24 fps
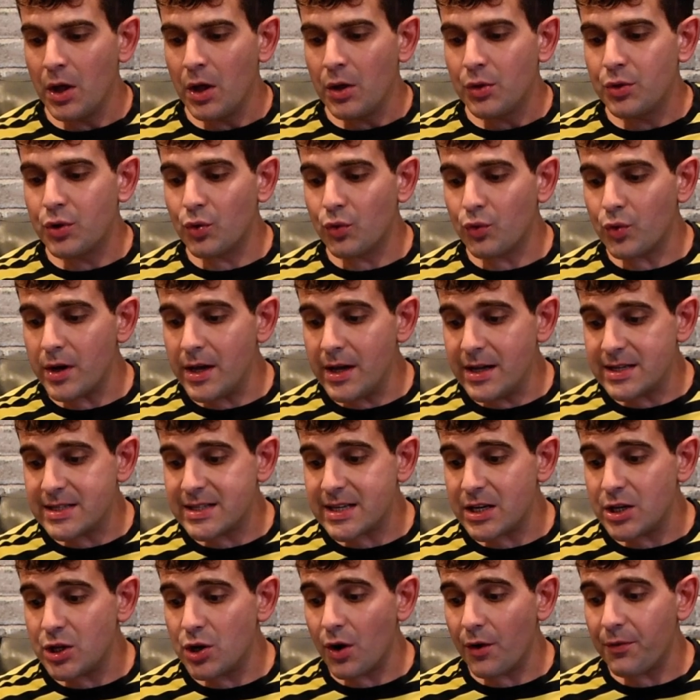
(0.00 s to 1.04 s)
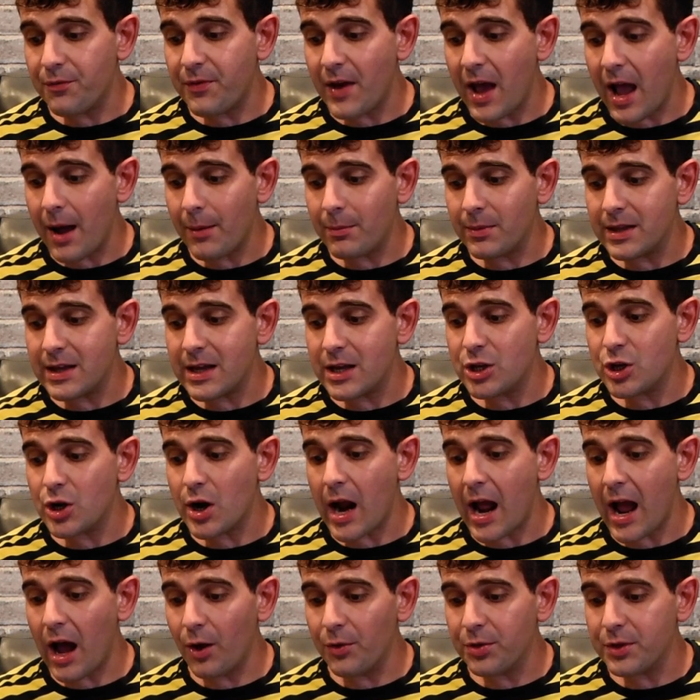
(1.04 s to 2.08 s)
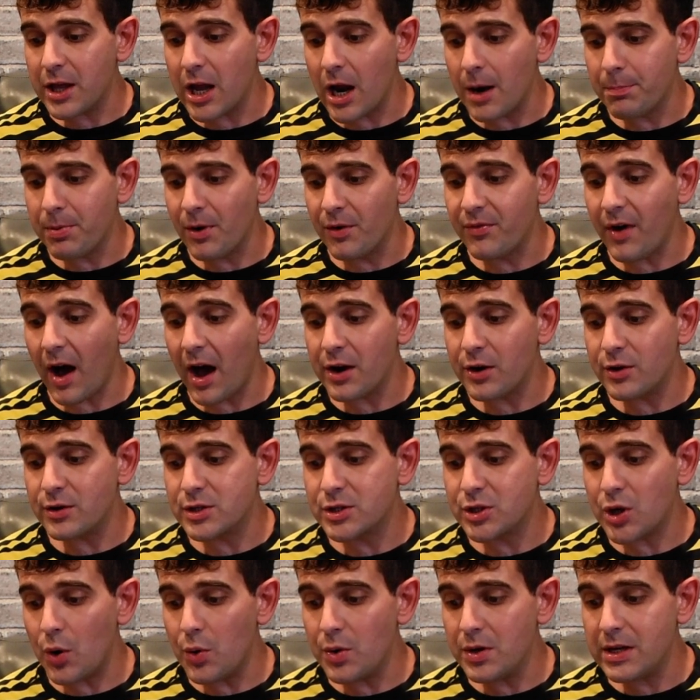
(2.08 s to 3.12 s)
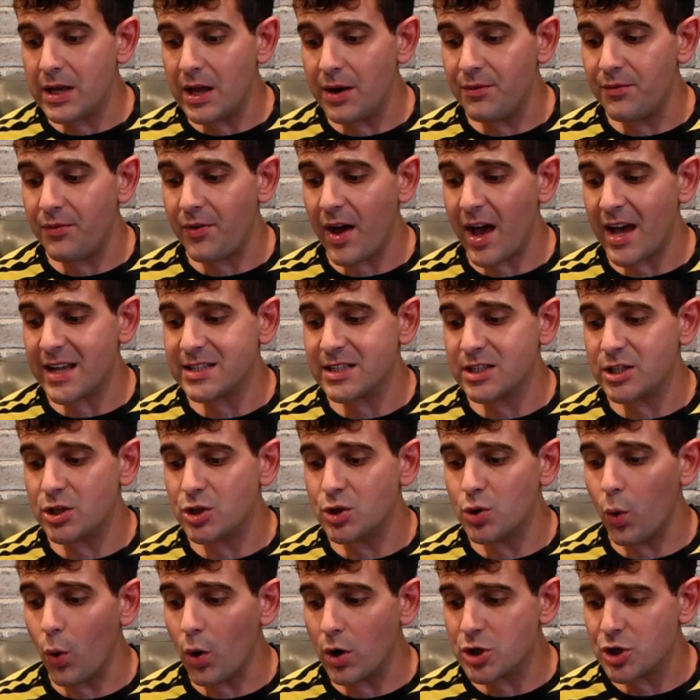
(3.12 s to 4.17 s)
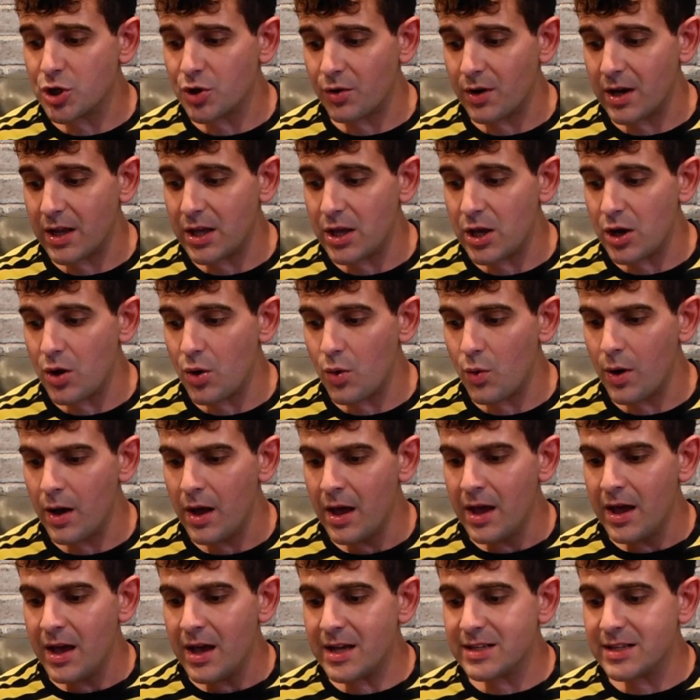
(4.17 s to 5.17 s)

The reason your family and your healthcare providers don't confess to torturing you